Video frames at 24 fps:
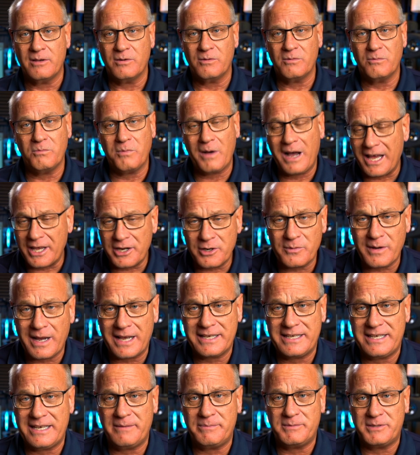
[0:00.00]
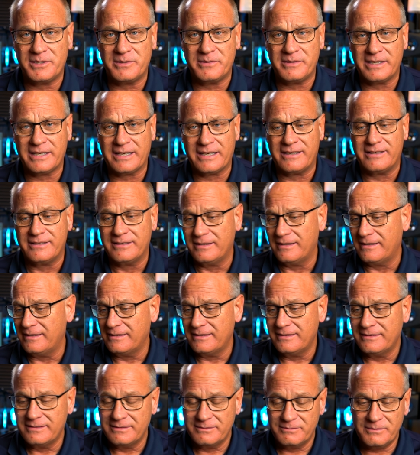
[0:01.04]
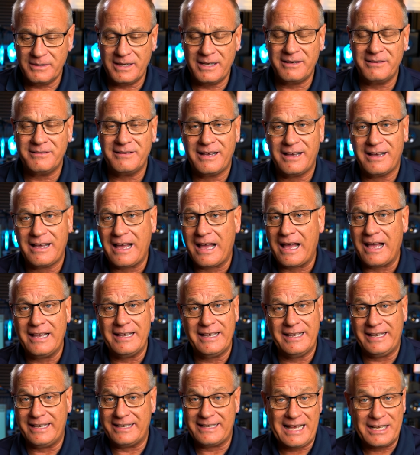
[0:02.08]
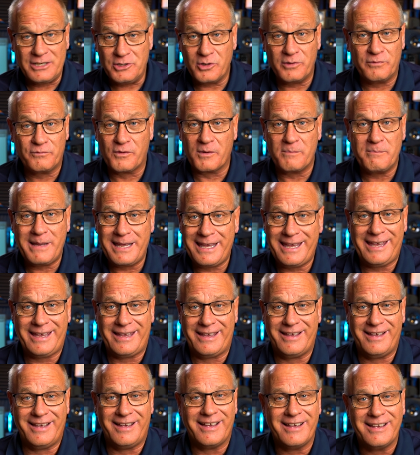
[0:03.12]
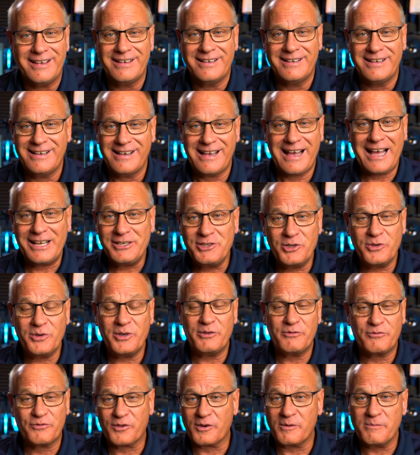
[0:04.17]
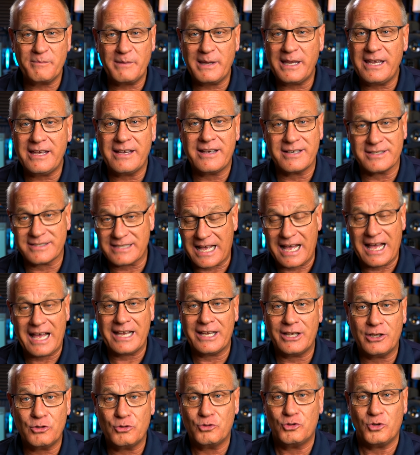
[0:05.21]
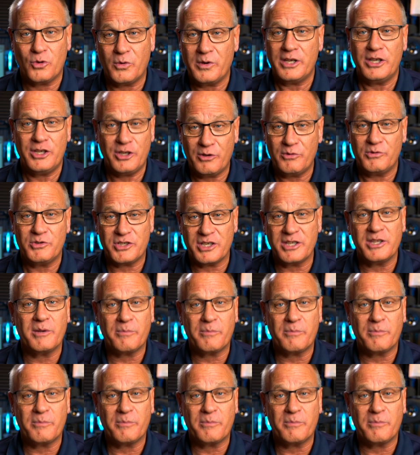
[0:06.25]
Why do I keep doing it? Well, I do it for me. I do it for me because I enjoy using the